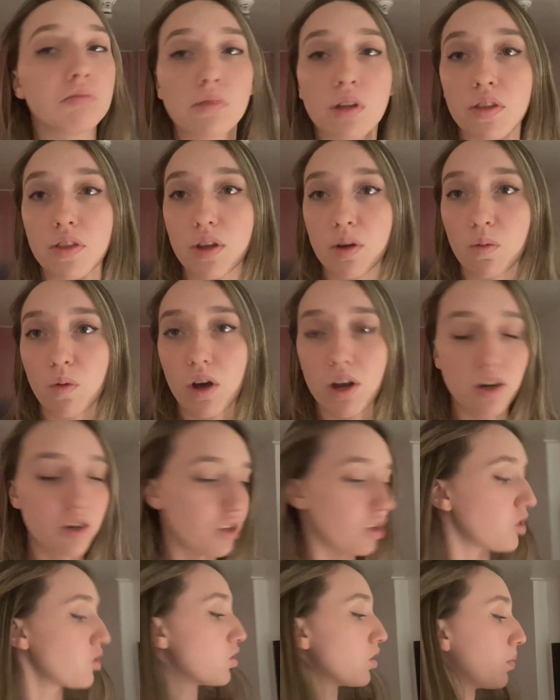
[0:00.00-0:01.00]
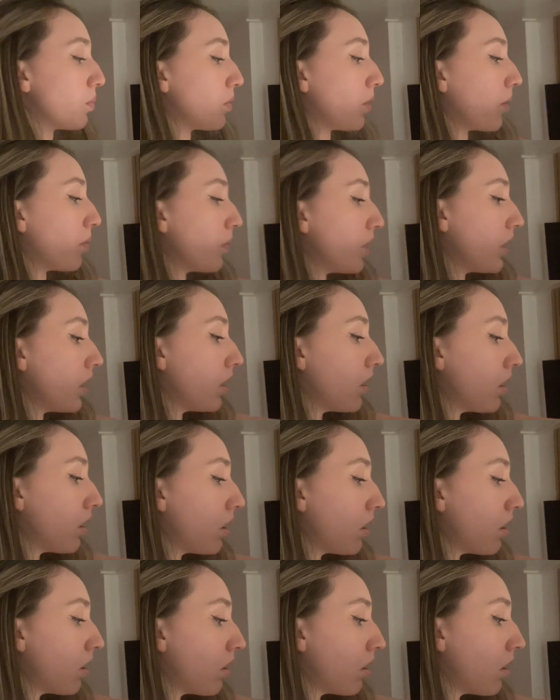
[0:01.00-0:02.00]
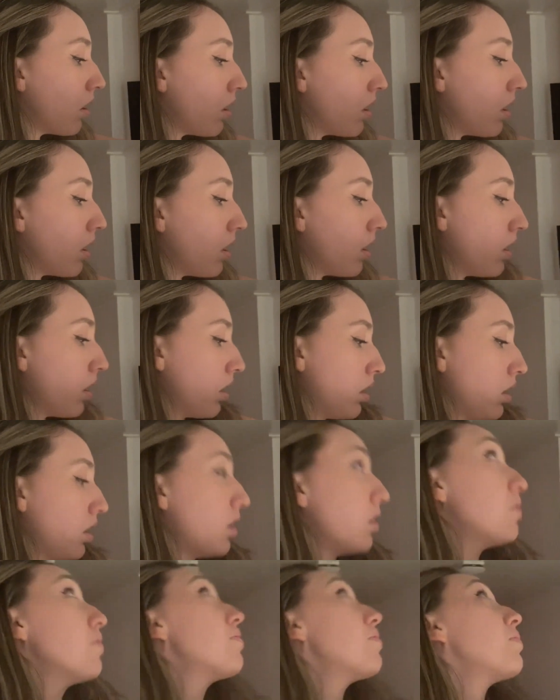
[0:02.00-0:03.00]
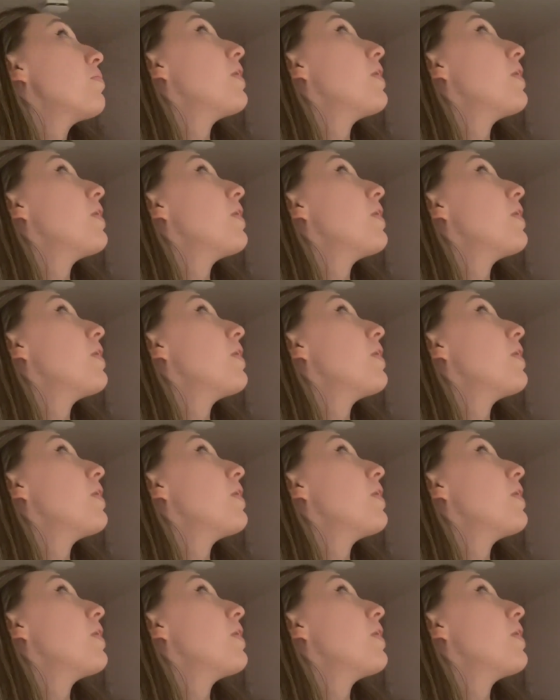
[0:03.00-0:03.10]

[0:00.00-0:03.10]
I think water just dripped on me from